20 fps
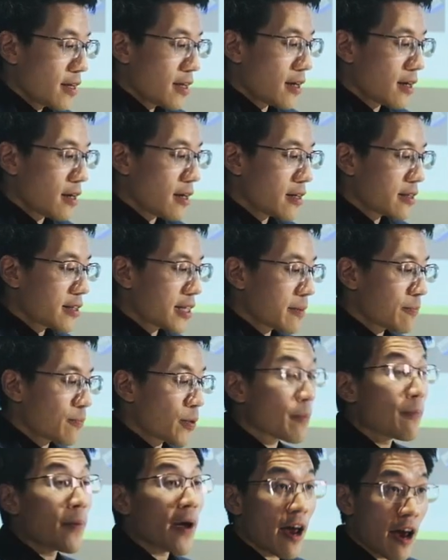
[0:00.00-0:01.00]
uh, that
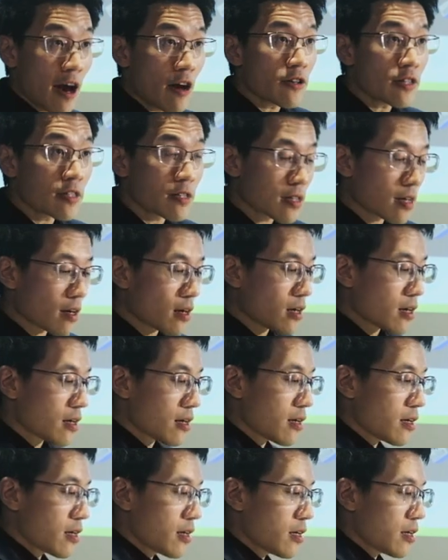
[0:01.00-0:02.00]
prepares
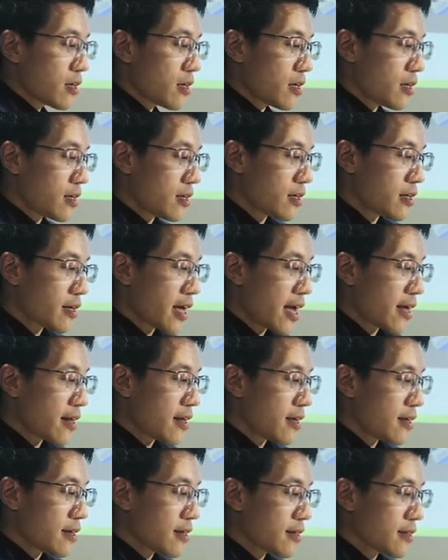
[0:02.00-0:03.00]
uh,
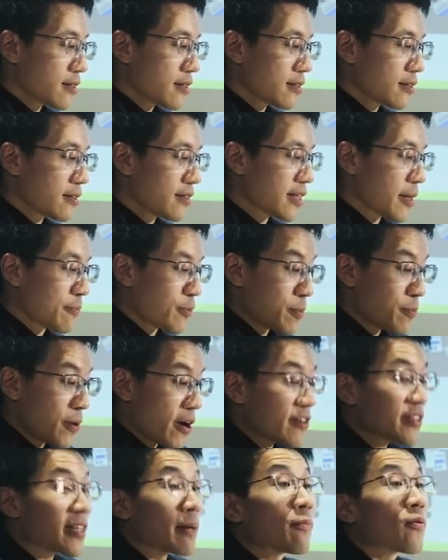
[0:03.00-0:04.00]
uh, that
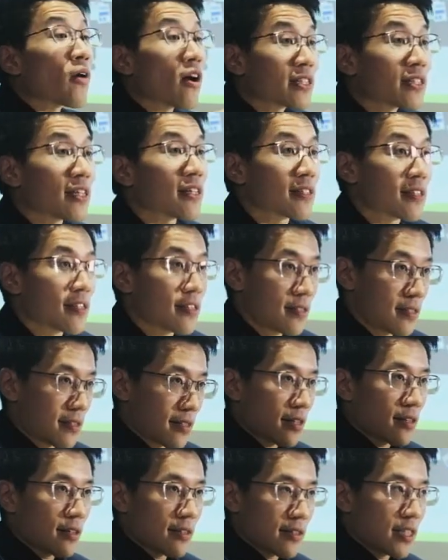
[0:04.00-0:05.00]
prepares and processes
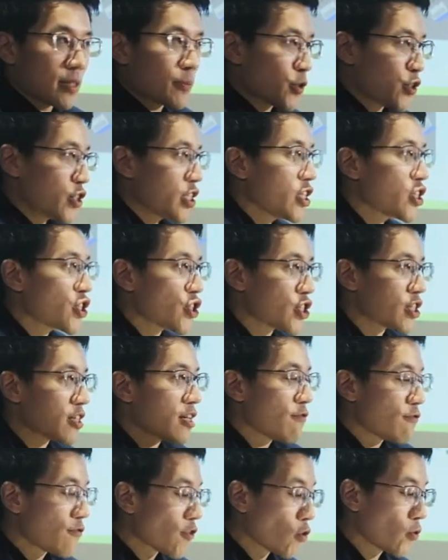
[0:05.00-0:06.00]
uh, these procedures
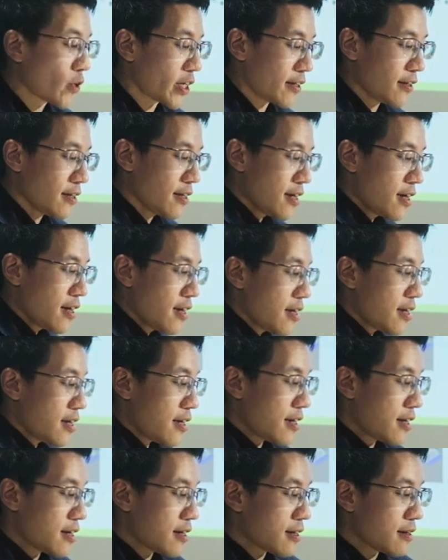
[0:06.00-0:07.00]
in voting,
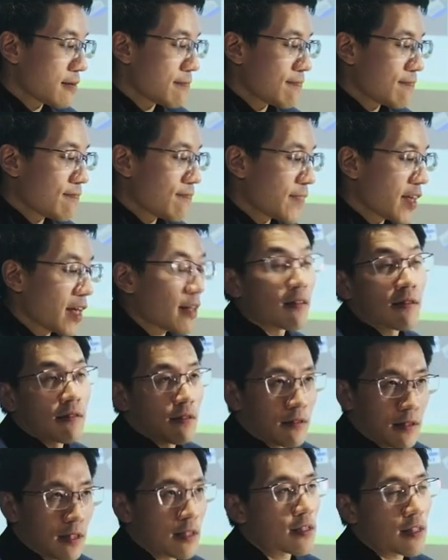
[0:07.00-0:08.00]
um,
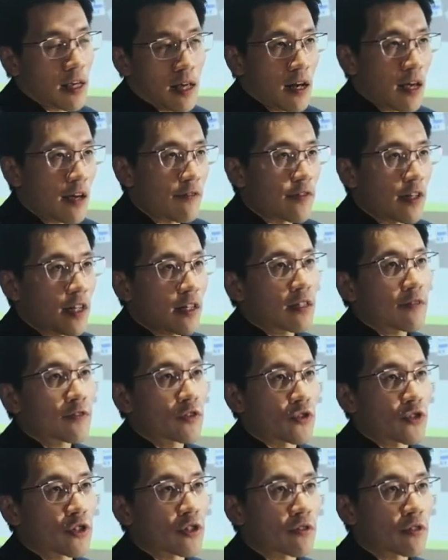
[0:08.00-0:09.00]
then this can have negative
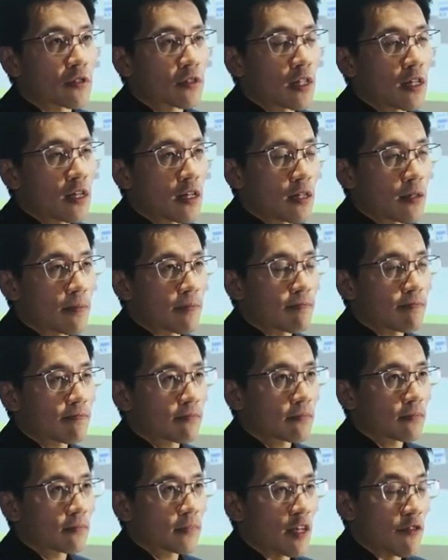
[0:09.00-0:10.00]
social um,
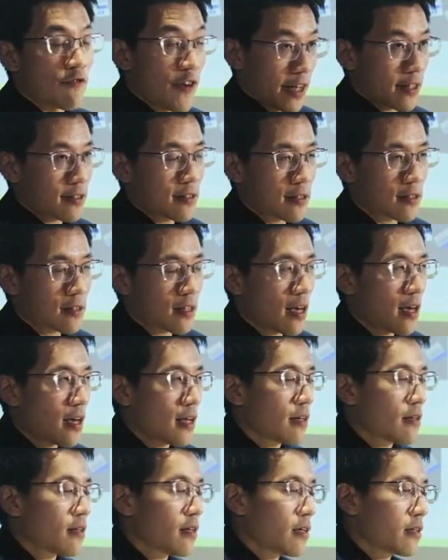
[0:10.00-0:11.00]
effects.
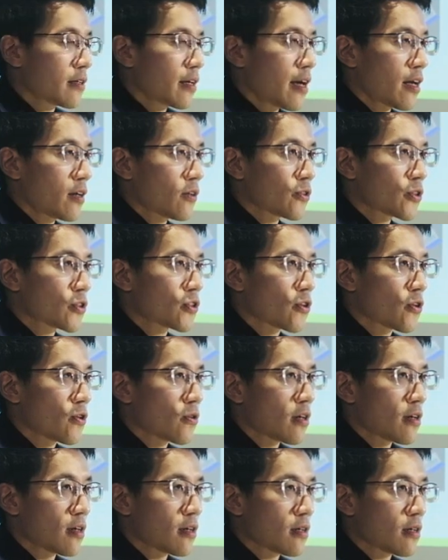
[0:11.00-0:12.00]
And it can also
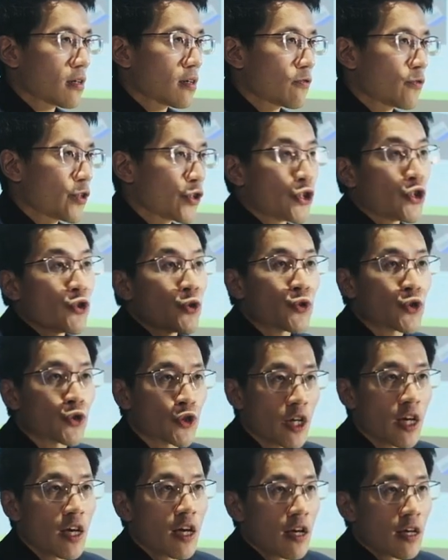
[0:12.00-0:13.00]
uh,
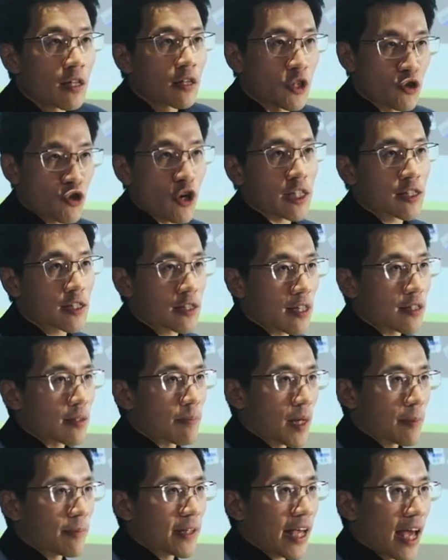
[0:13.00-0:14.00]
reduce the trust that the
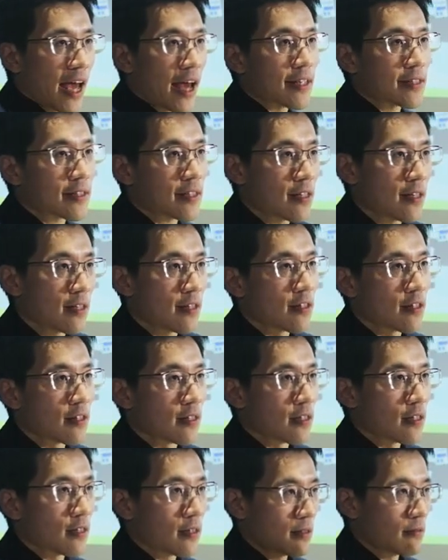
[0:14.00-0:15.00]
public has in
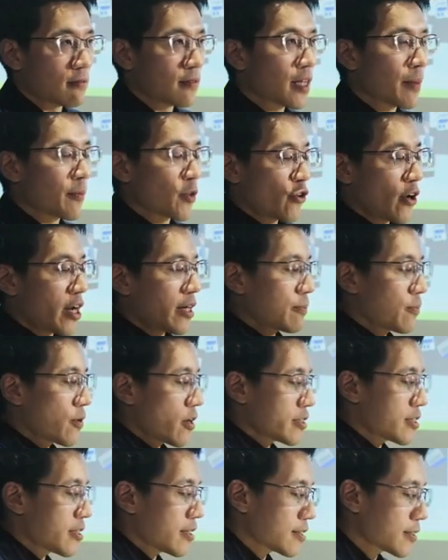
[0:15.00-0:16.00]
the democratic
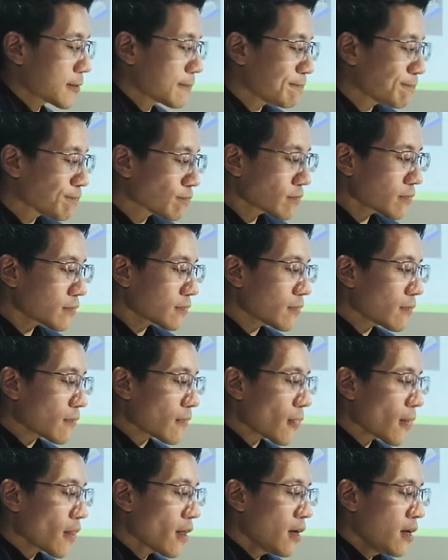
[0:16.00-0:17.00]
process.
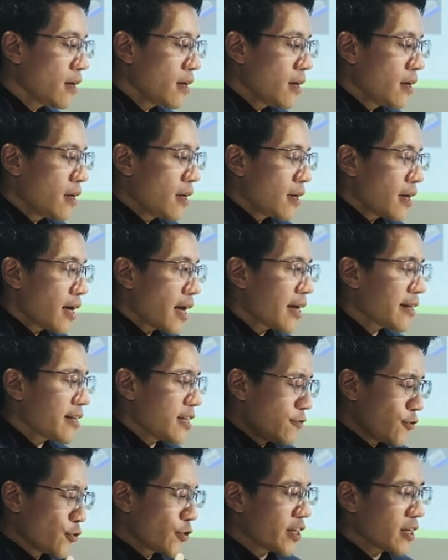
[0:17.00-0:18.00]
And
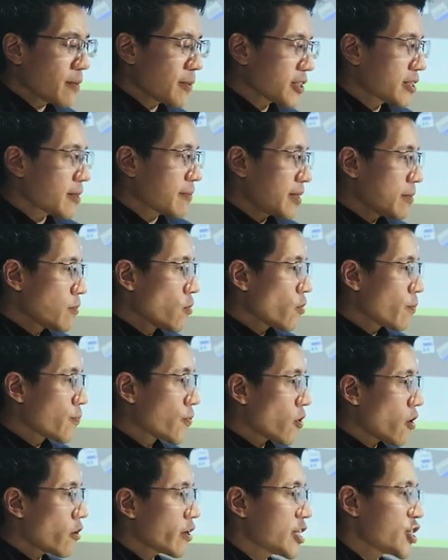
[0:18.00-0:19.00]
if you think about something more
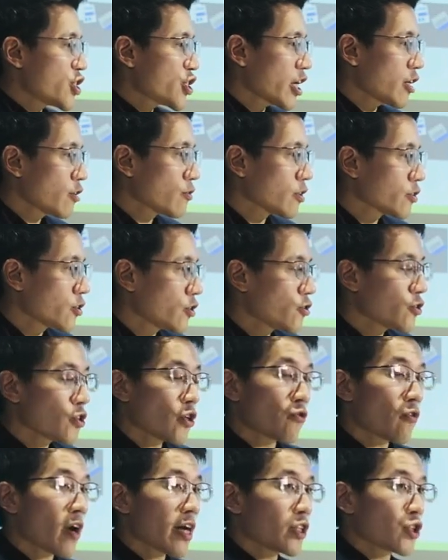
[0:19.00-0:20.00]
broad and general, you know,
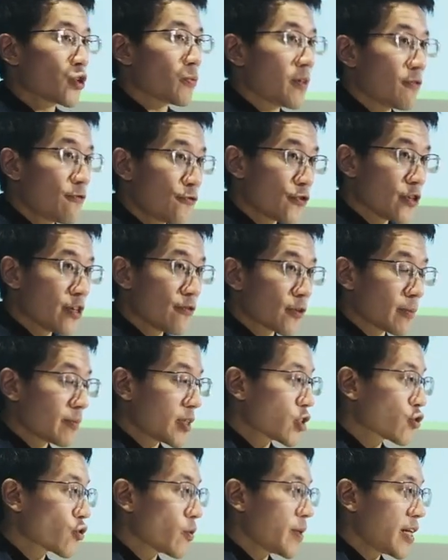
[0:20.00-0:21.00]
your right to be free from
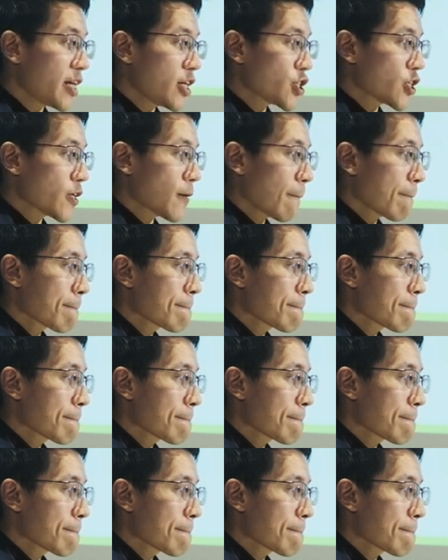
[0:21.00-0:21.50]
discrimination.